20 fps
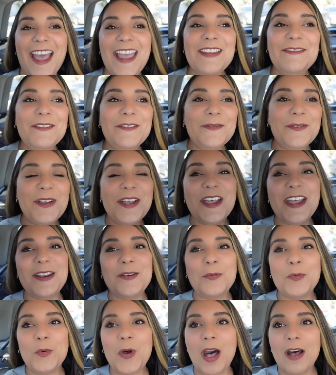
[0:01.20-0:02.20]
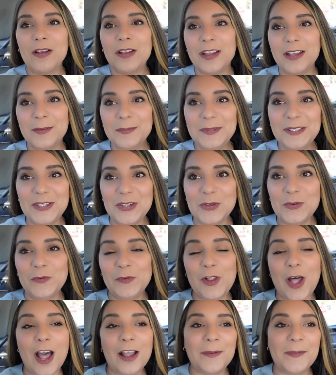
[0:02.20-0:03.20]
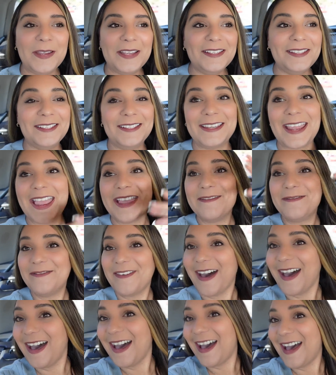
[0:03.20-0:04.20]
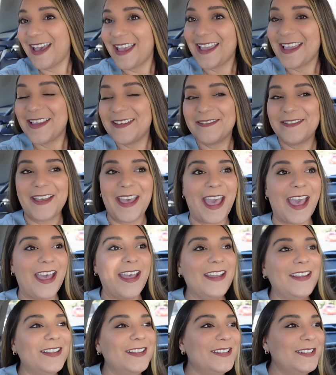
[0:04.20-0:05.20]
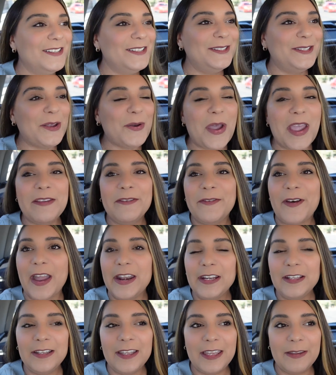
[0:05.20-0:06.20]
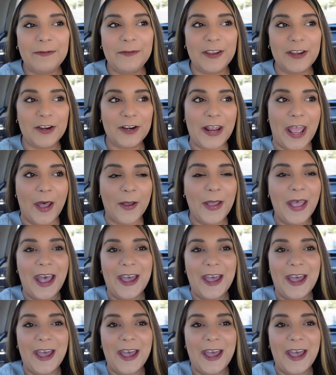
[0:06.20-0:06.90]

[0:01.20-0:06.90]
Hi everyone! Welcome to Vlogmas Day 5! So I finally figured out